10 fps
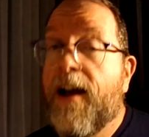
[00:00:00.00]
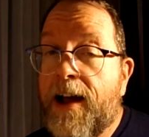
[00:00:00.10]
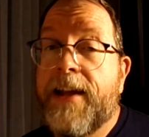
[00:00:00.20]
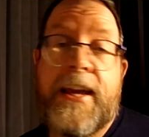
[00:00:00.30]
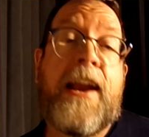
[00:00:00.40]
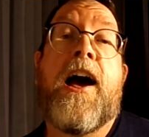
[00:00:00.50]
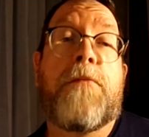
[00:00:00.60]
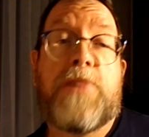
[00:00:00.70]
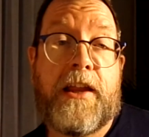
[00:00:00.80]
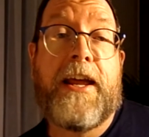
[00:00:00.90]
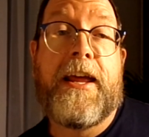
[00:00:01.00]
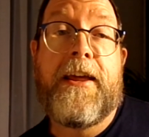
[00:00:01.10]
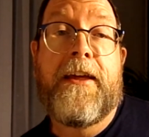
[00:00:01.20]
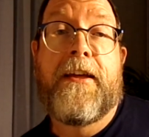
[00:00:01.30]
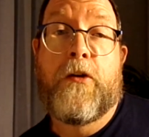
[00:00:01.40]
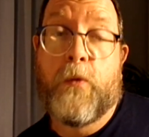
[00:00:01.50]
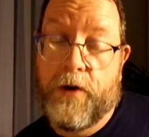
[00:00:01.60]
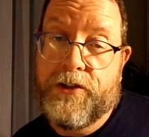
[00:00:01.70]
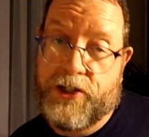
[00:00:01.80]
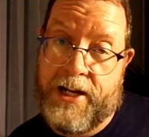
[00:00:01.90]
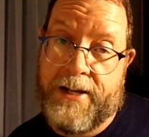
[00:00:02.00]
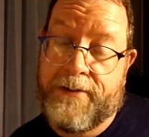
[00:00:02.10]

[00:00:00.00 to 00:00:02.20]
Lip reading: I cannot play worth shit.